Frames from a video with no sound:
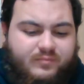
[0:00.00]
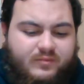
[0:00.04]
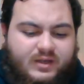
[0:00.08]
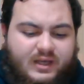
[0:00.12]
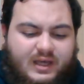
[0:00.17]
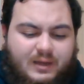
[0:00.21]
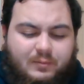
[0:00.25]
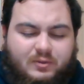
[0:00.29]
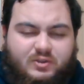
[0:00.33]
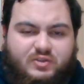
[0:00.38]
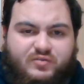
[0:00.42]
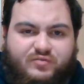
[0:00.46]

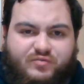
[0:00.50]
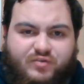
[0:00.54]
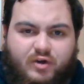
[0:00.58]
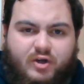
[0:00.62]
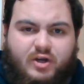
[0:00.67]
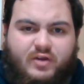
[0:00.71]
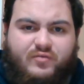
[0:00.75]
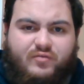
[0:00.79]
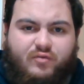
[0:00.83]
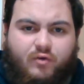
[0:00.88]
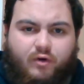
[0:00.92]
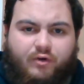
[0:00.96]
it was
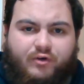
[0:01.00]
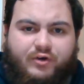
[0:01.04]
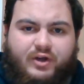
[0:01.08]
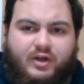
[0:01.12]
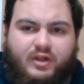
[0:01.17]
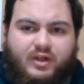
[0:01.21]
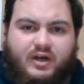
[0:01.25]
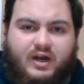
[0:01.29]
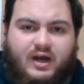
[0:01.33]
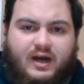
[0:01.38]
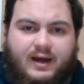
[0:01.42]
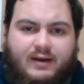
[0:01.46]

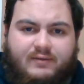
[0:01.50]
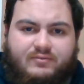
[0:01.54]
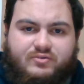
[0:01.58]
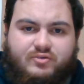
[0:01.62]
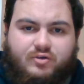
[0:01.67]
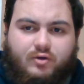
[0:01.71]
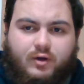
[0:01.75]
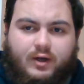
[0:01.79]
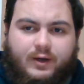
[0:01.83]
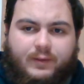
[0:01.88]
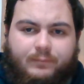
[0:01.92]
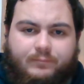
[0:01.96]
34-0 at
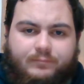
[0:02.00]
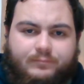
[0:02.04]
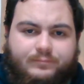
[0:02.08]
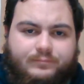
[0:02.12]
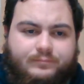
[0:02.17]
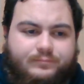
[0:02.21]
halftime.